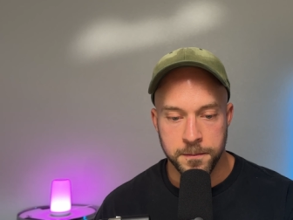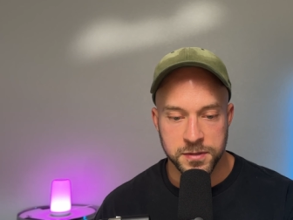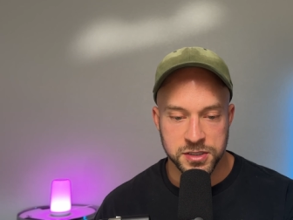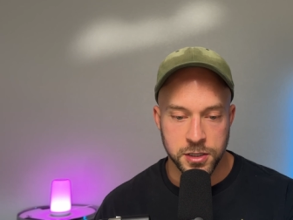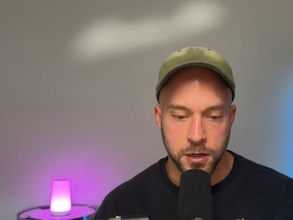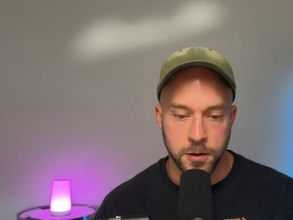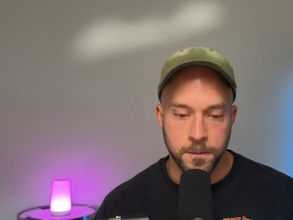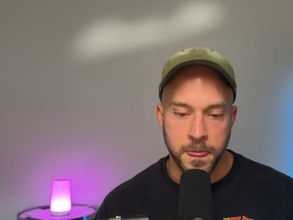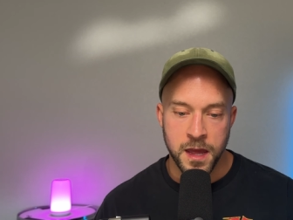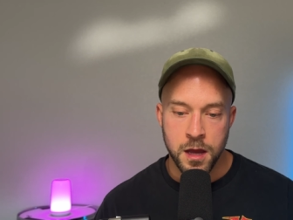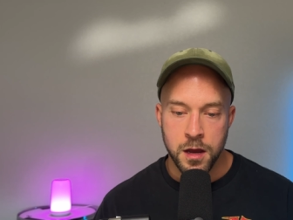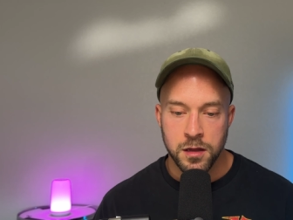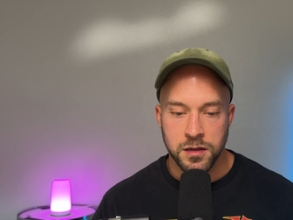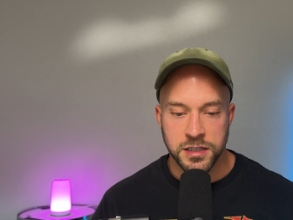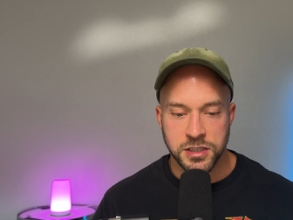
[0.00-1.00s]
So
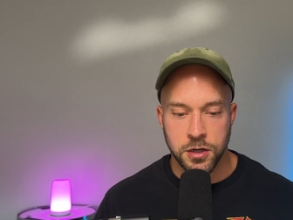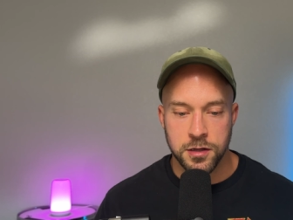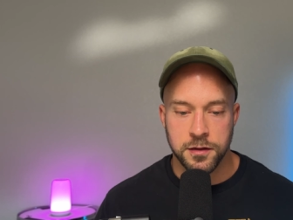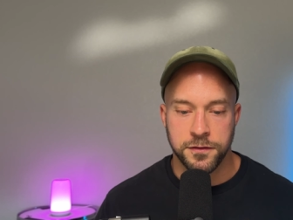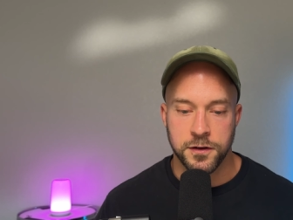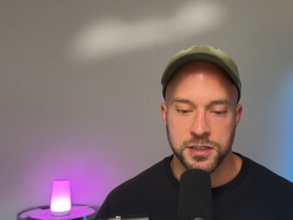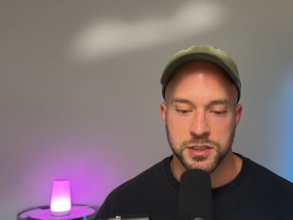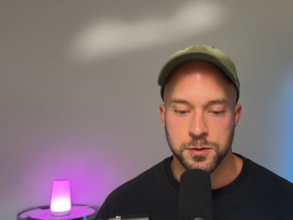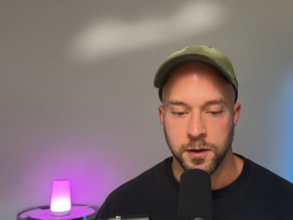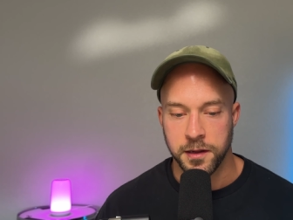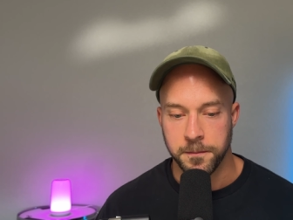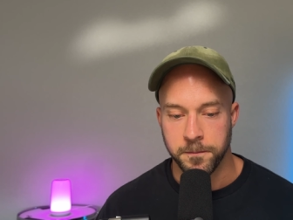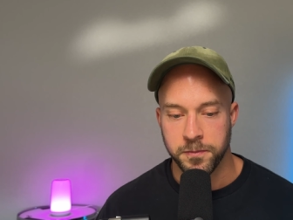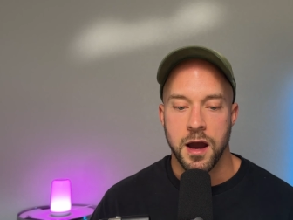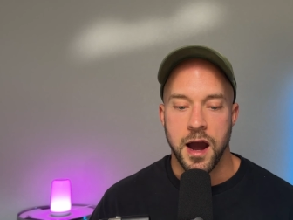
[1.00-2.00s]
let's go to the first
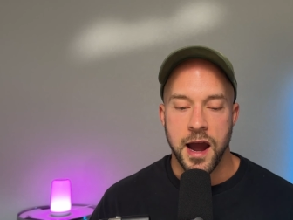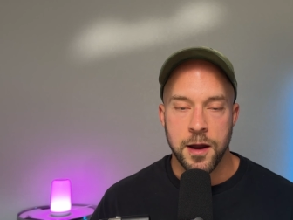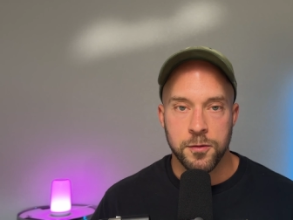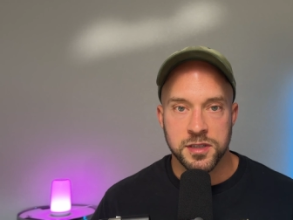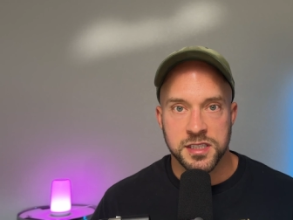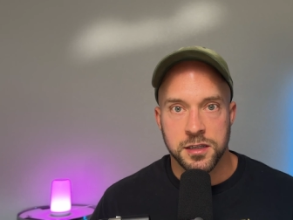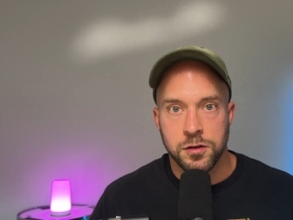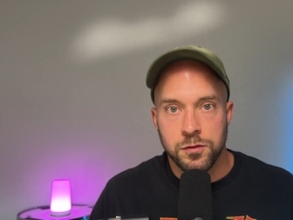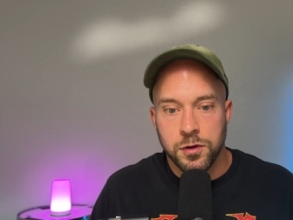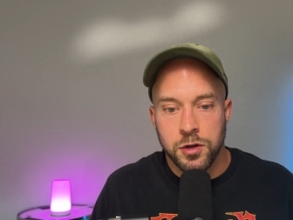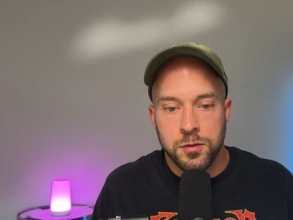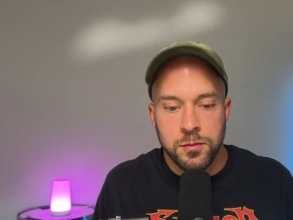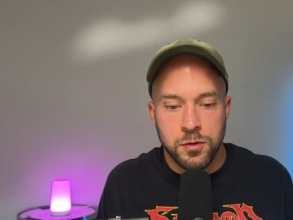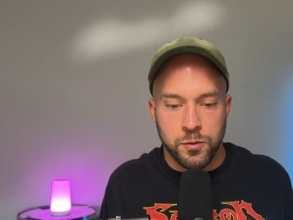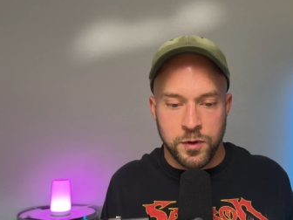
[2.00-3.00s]
one. I was in a
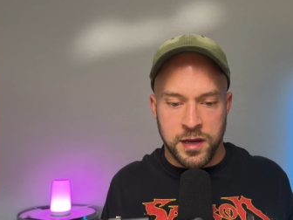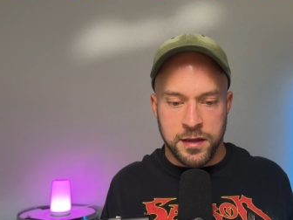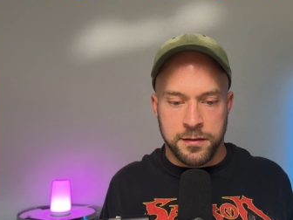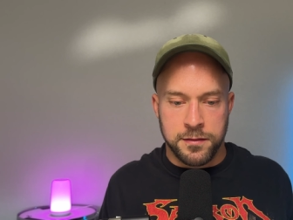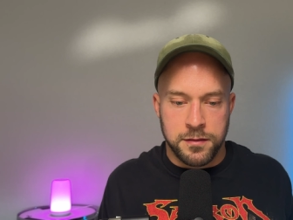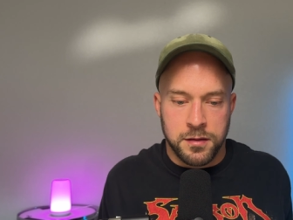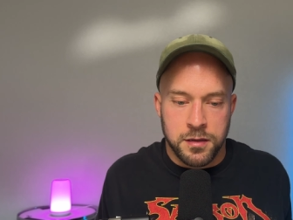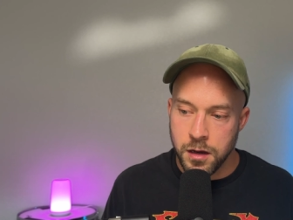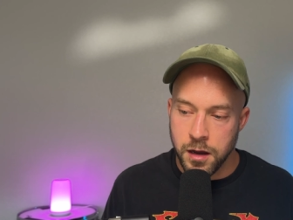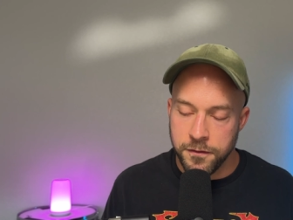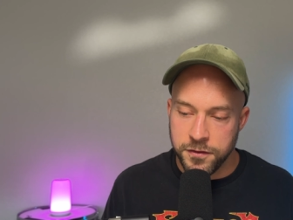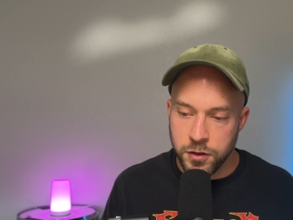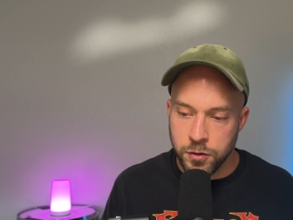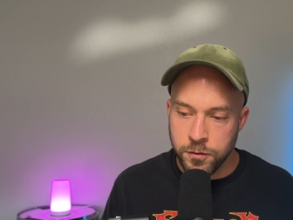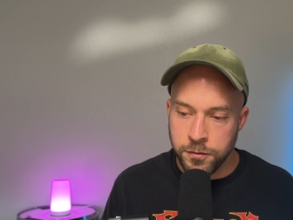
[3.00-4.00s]
room with a
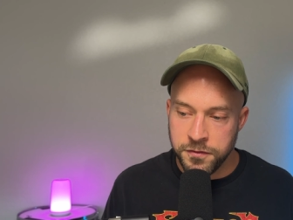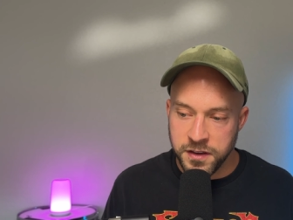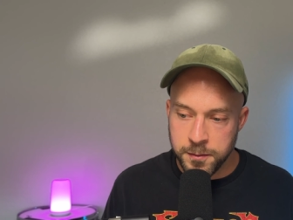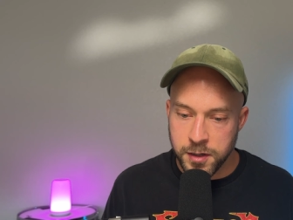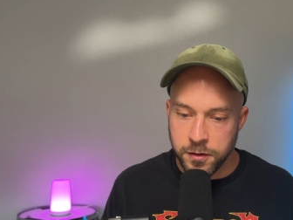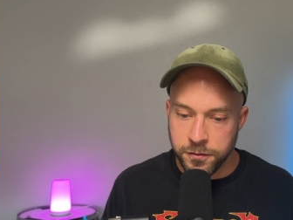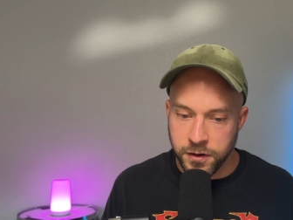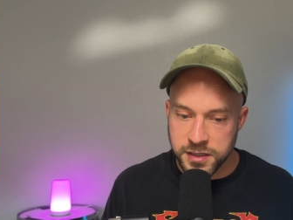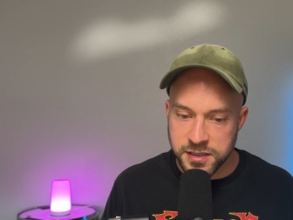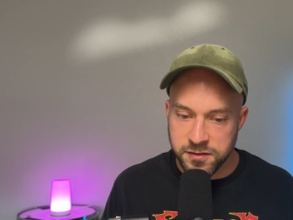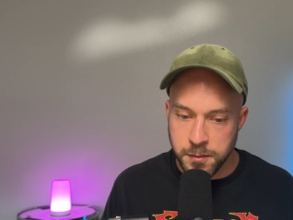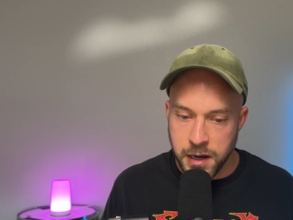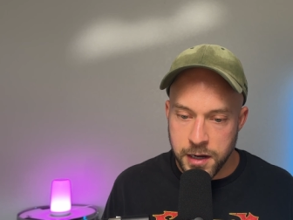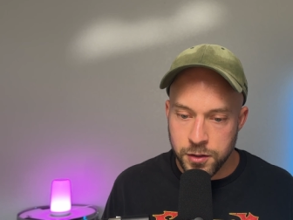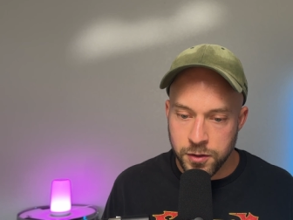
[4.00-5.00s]
few female friends of
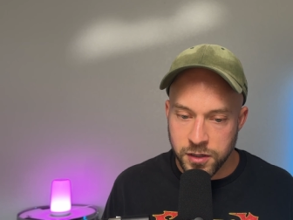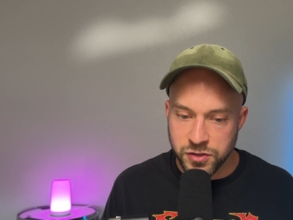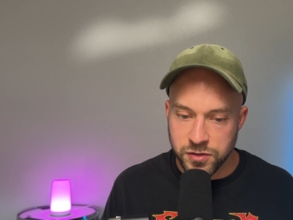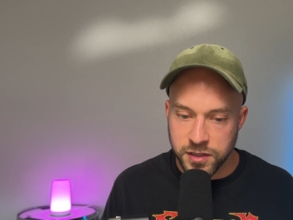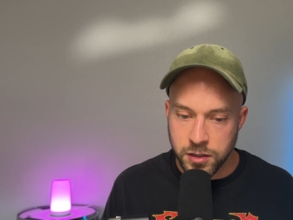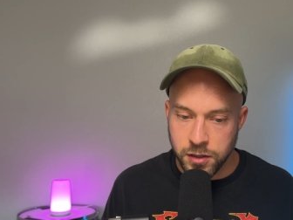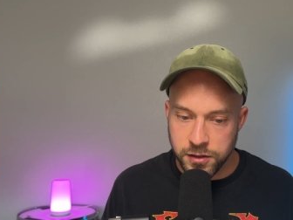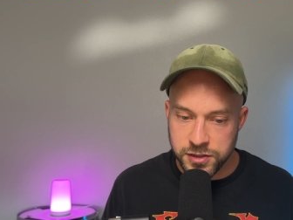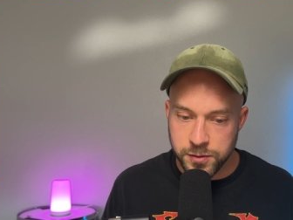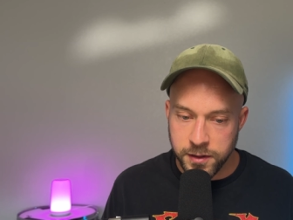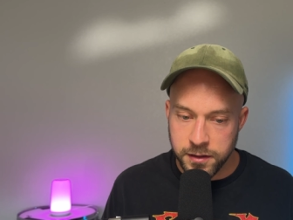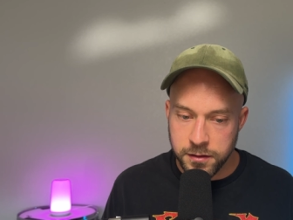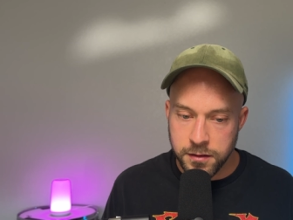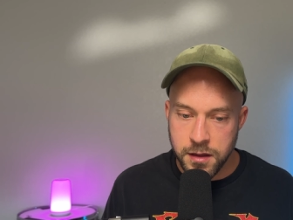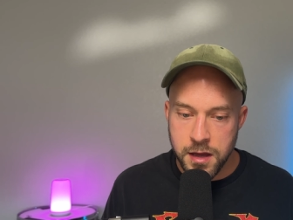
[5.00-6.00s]
mine who I was really close
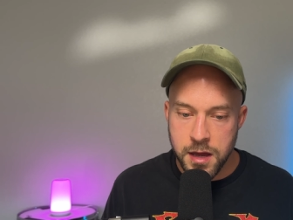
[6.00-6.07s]
with,